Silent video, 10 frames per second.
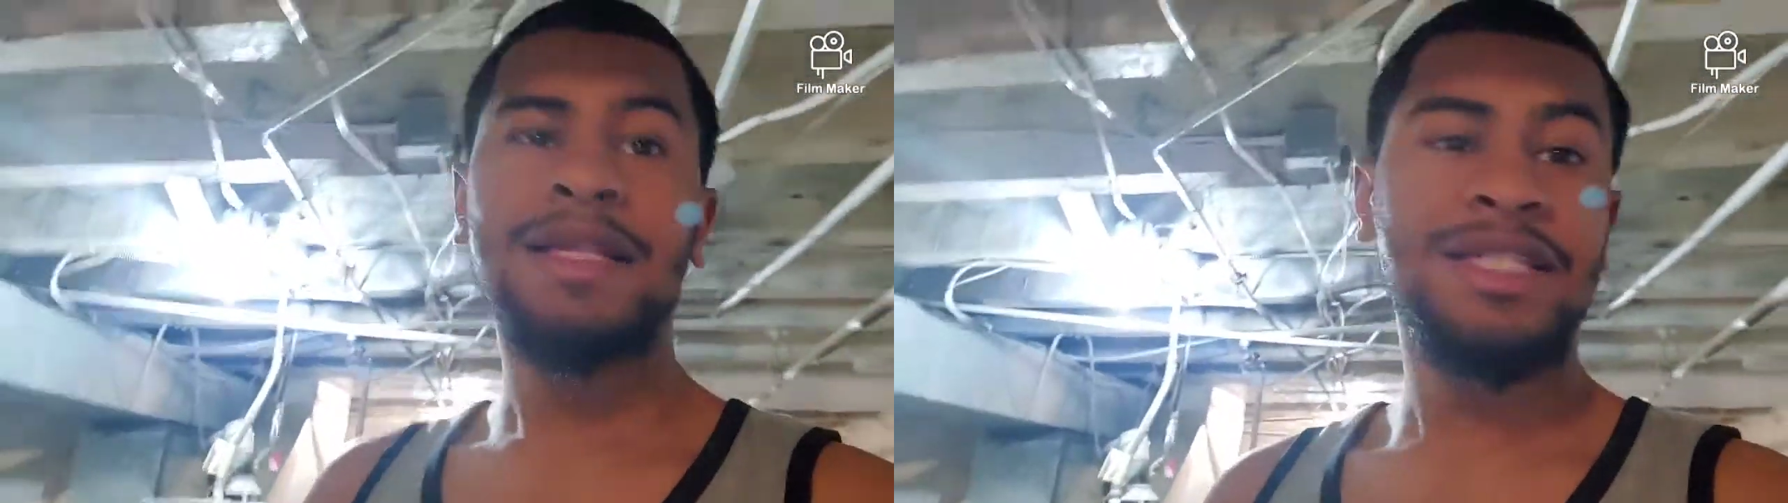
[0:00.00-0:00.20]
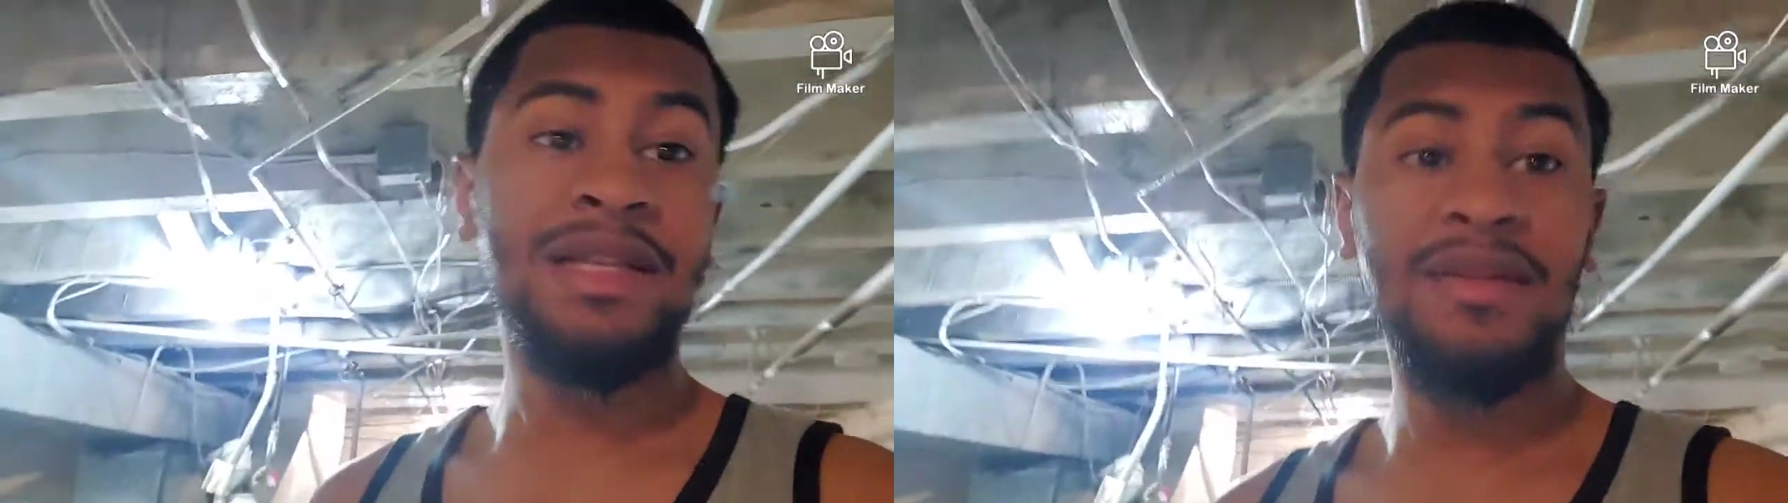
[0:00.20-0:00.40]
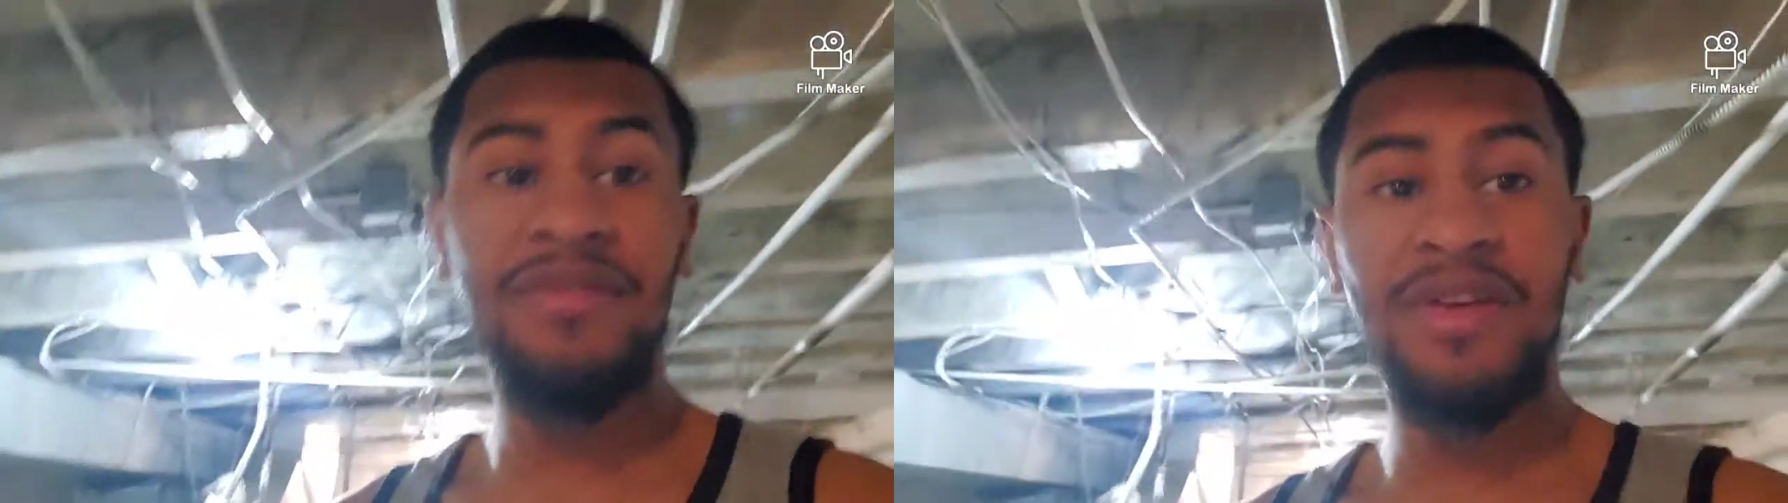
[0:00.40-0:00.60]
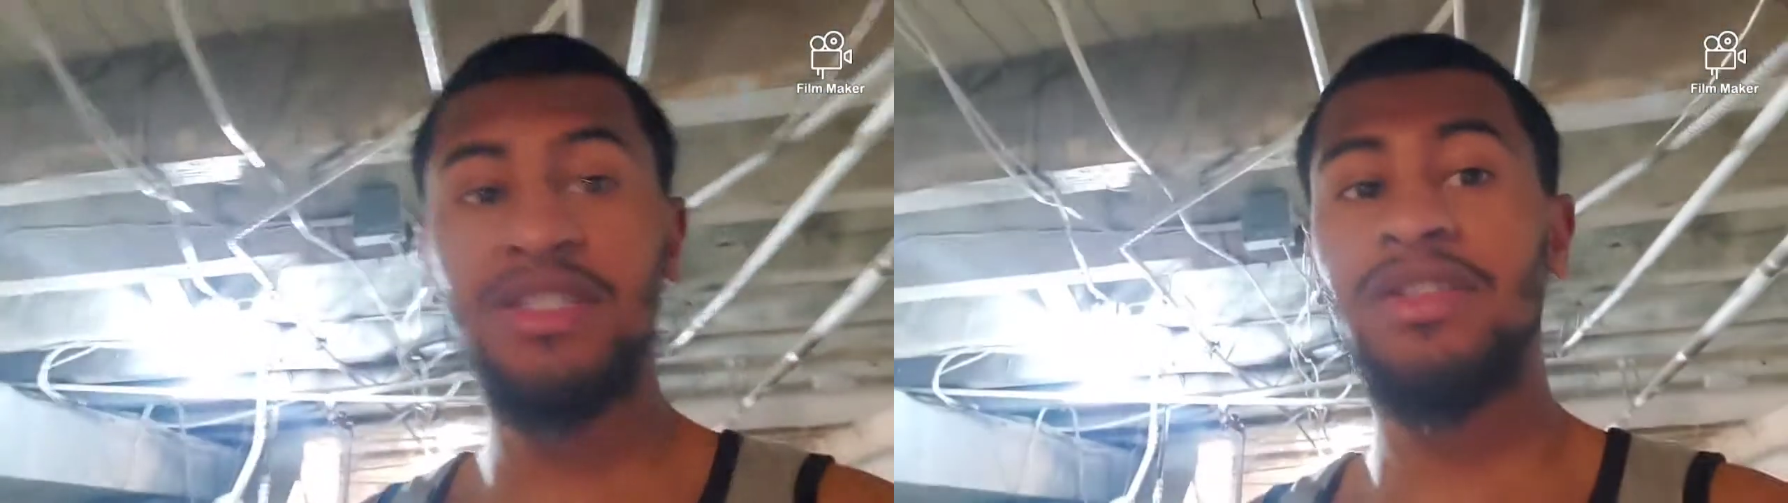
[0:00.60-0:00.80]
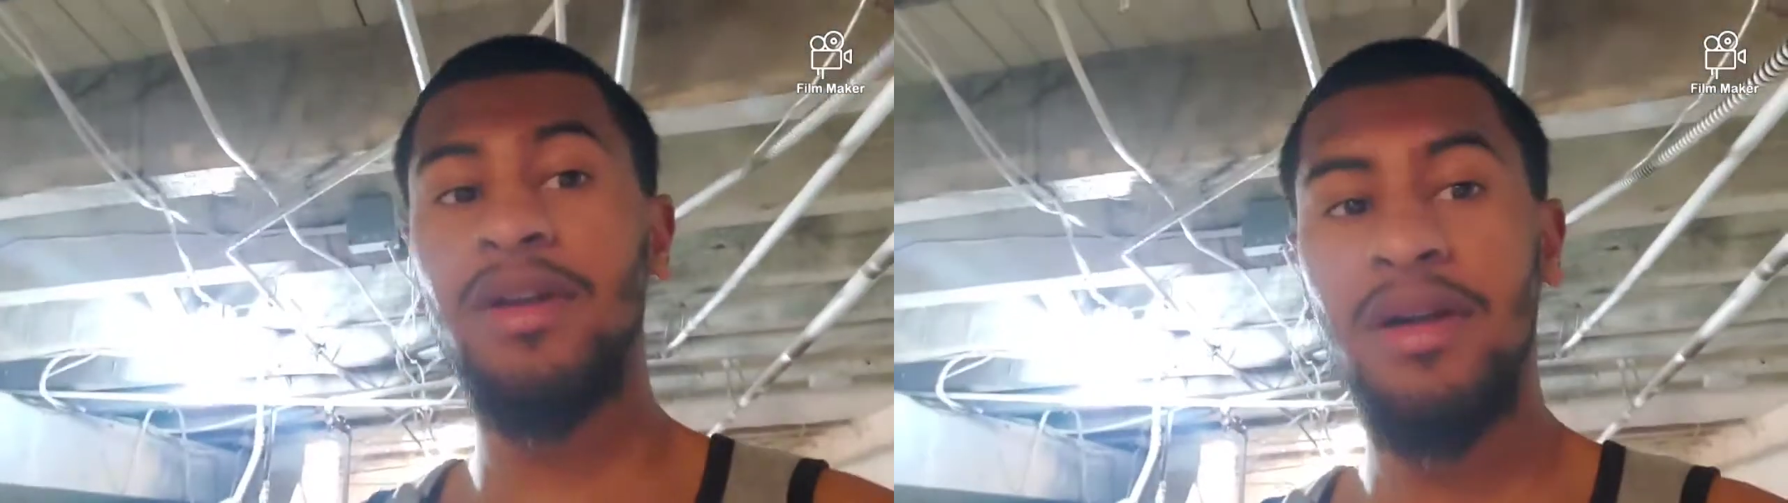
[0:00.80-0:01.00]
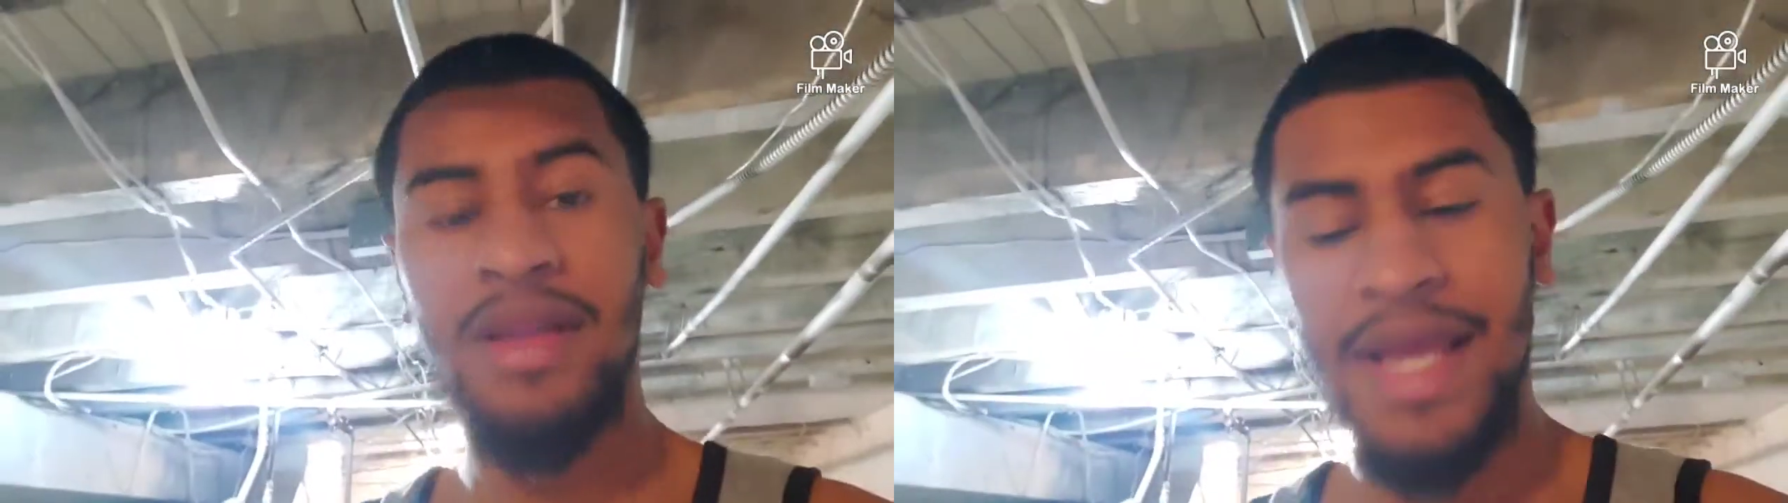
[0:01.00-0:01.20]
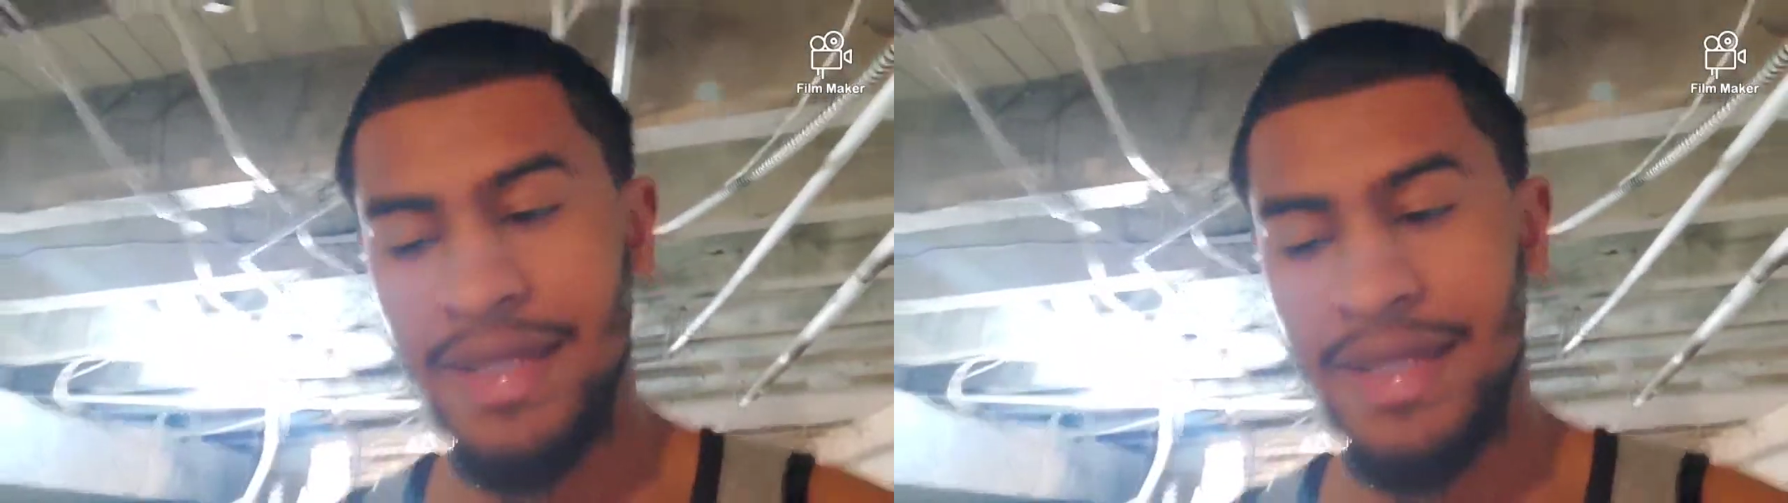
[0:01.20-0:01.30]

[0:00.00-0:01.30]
checked the fish thoroughly.